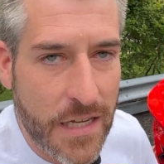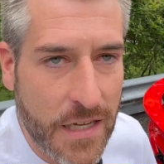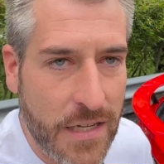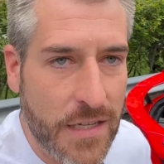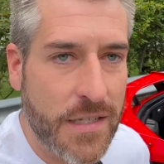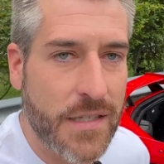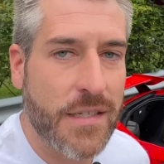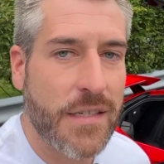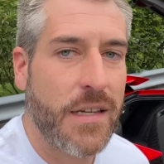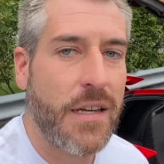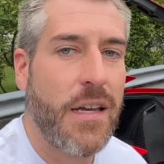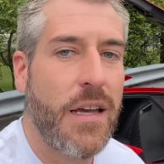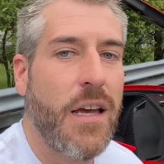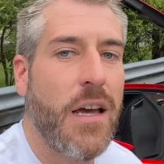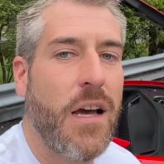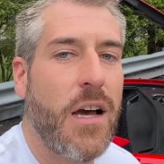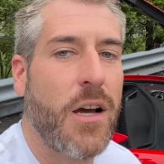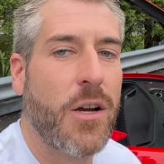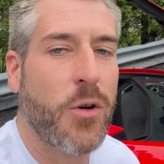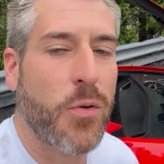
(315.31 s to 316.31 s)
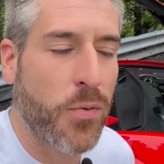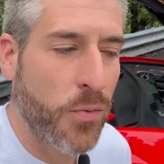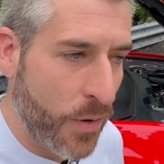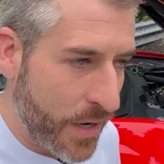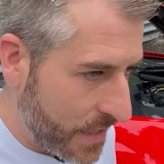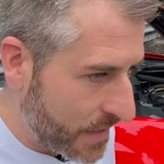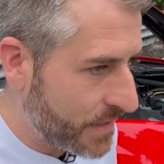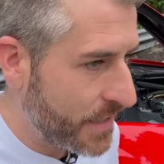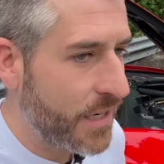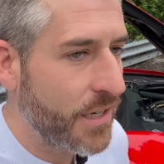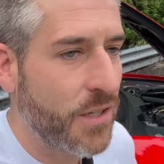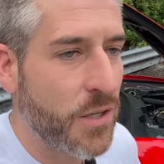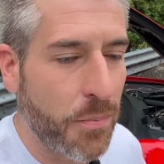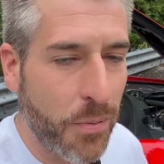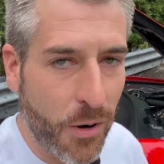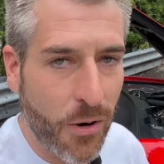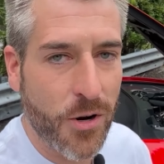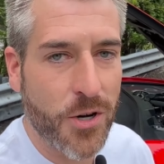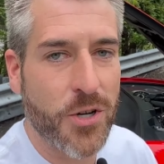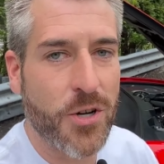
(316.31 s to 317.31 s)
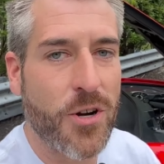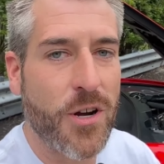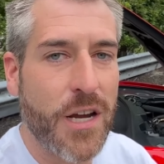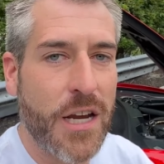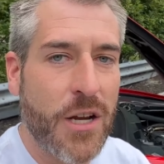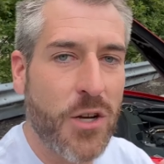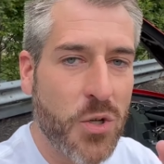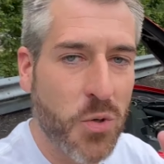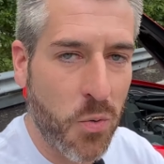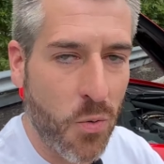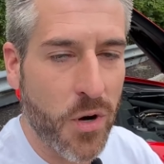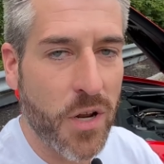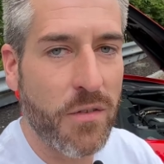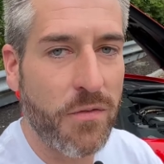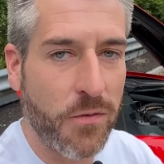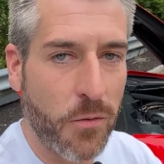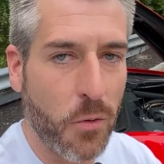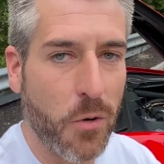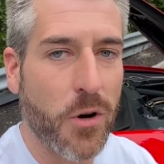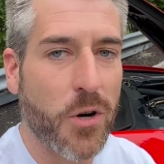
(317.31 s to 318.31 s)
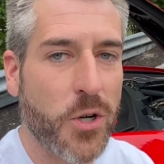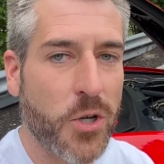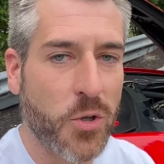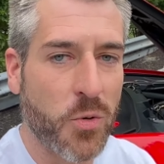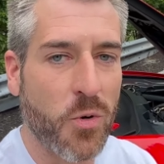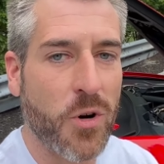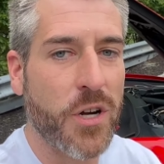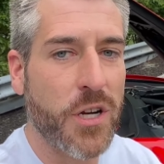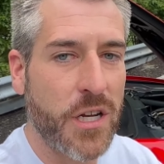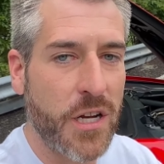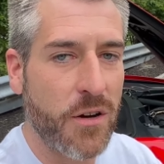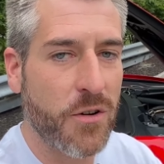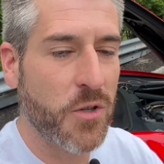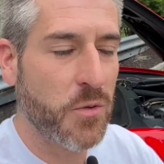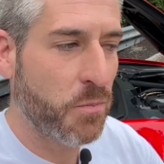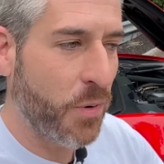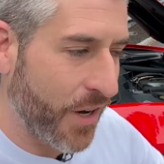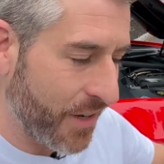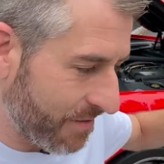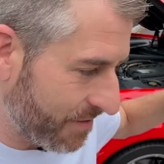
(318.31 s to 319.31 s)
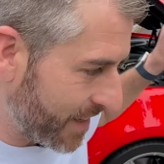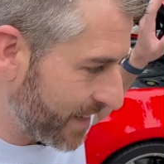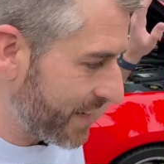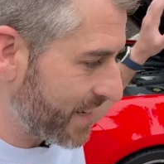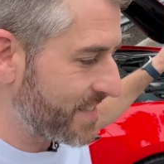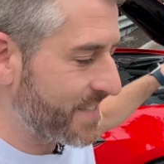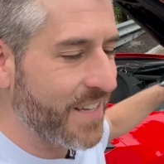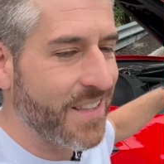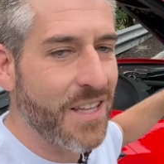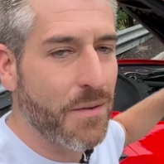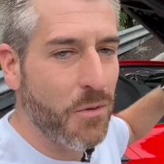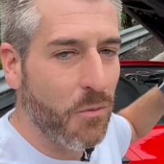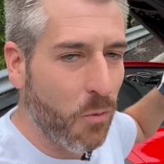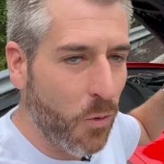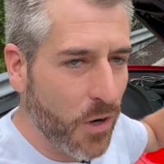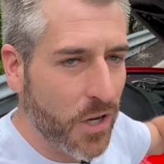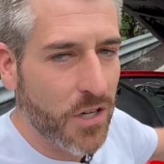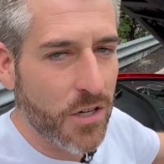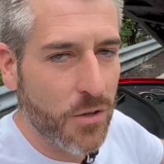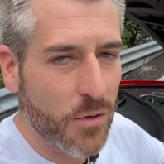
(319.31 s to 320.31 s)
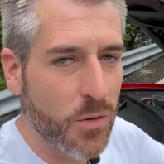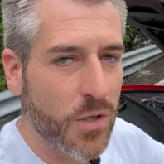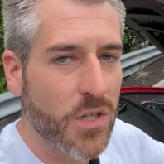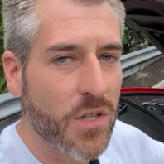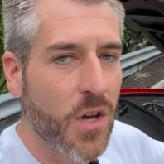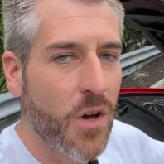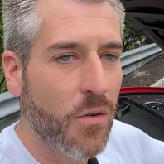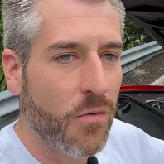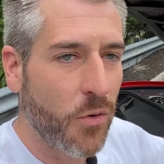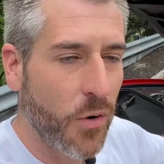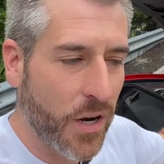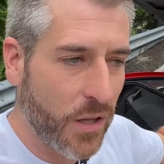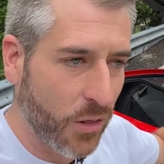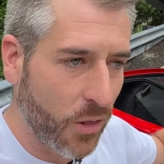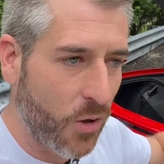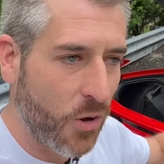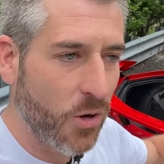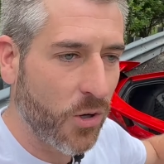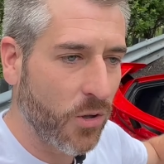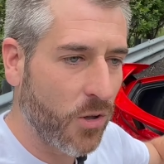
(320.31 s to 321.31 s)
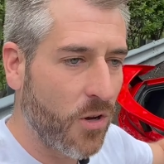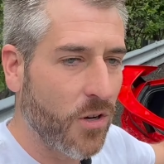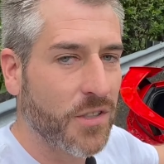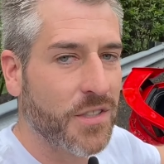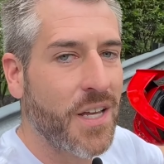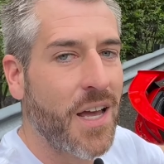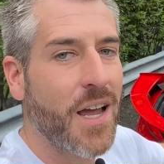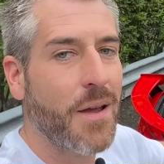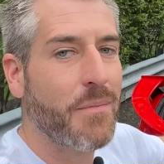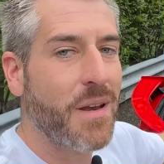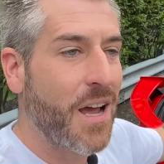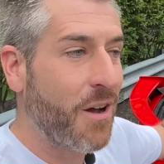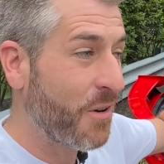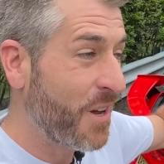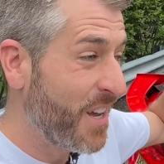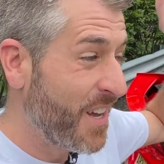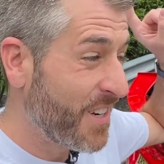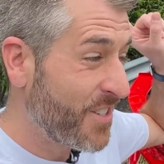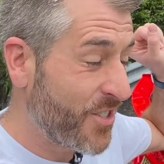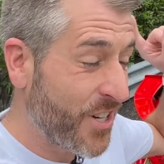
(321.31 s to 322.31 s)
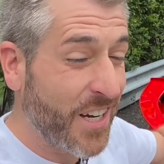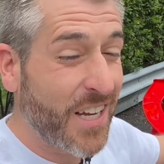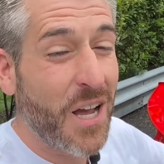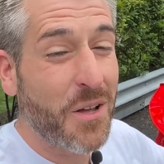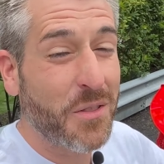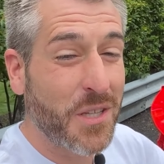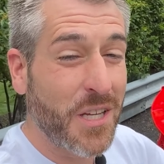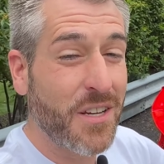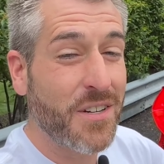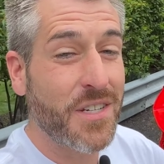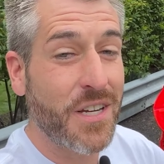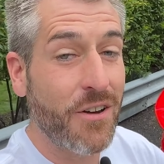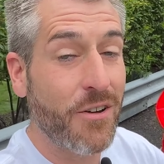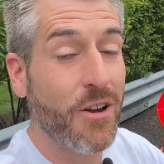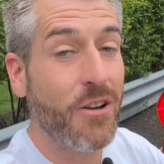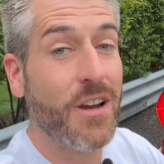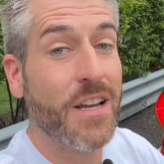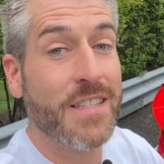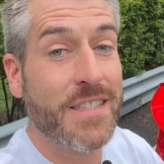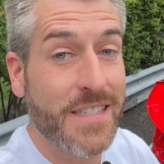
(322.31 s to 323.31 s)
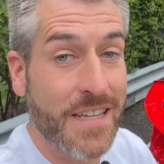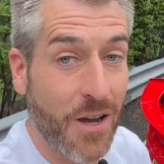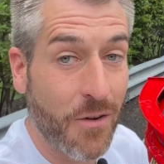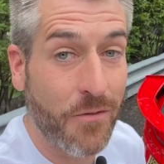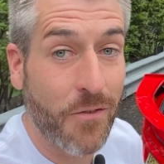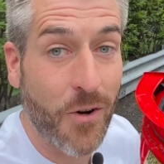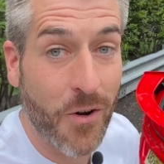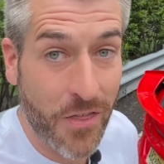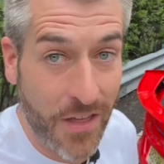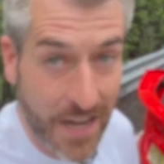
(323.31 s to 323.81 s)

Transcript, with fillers: is a crazy departure in 24 short years. But like I said, they've been wanting to do this for a long, long time. Now, check out the interior and see how far